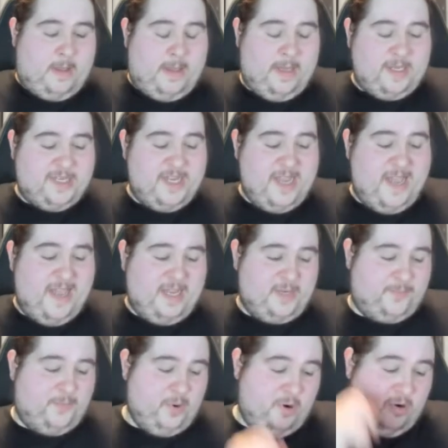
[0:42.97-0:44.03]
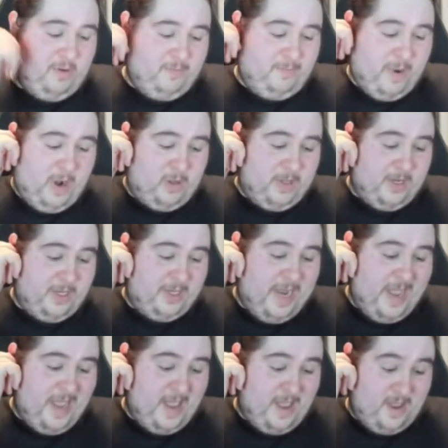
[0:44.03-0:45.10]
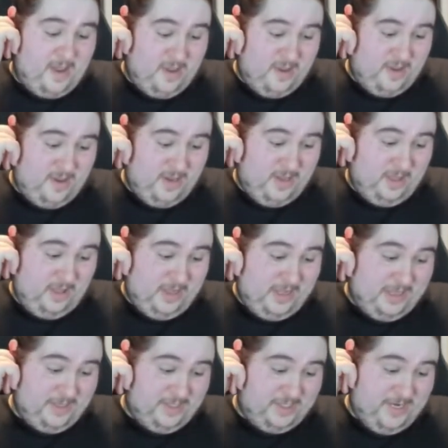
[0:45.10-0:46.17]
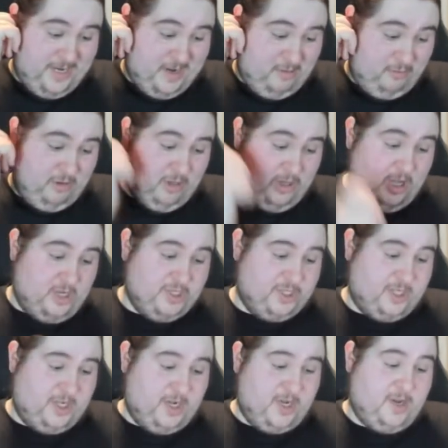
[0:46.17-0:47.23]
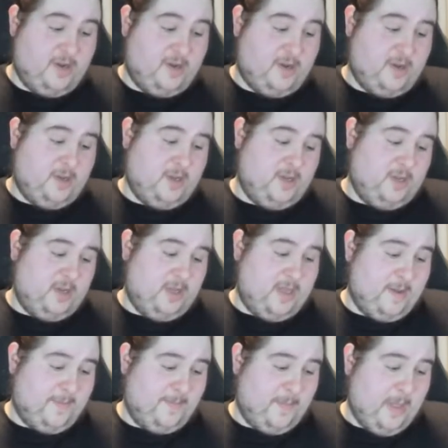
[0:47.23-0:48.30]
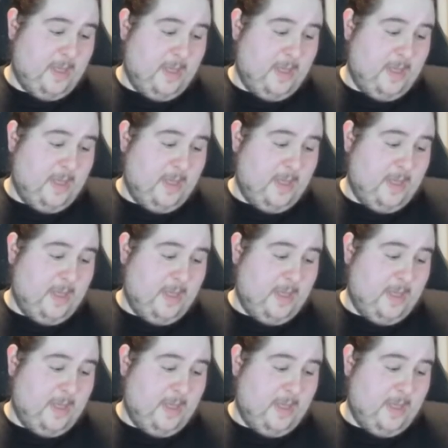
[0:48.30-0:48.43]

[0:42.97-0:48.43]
it says brewed and bottled at DEYA in Lansdown, Gloucester. Uh, yep.